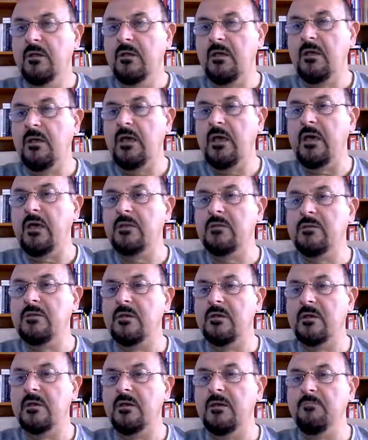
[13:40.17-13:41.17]
And
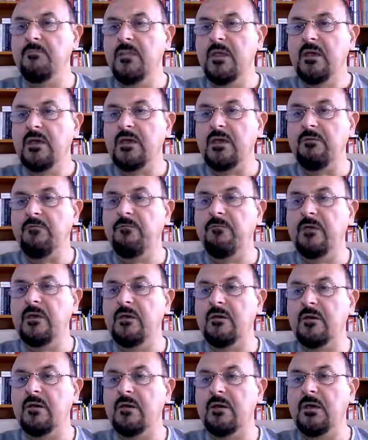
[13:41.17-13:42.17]
if we
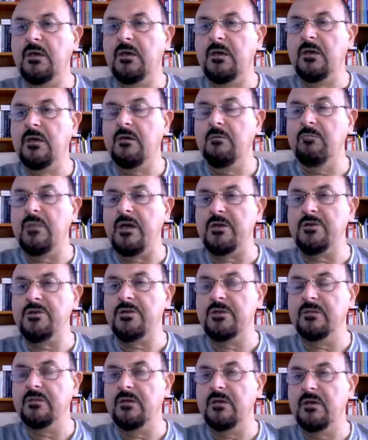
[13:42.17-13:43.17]

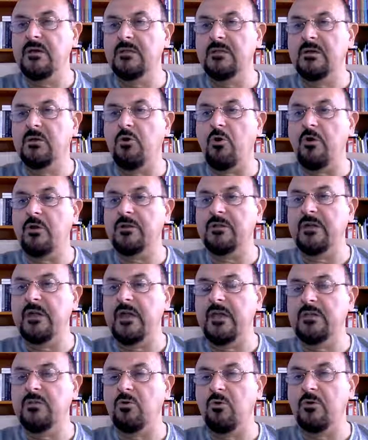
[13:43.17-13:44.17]
mention the
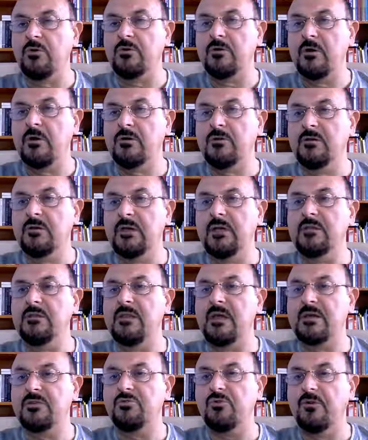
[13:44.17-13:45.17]
coordinate, or the
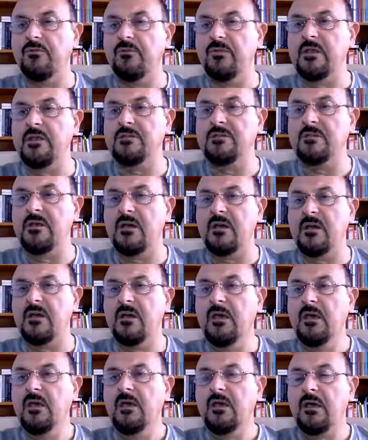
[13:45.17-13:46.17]
index of this
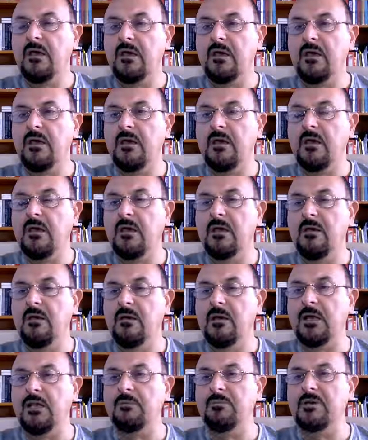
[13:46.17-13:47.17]

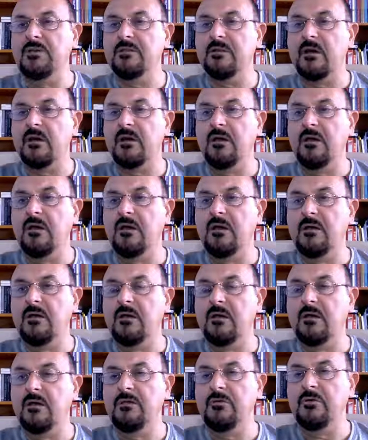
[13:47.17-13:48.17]
element,
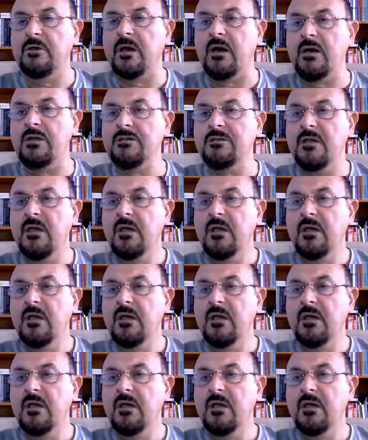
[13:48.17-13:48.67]
you guys,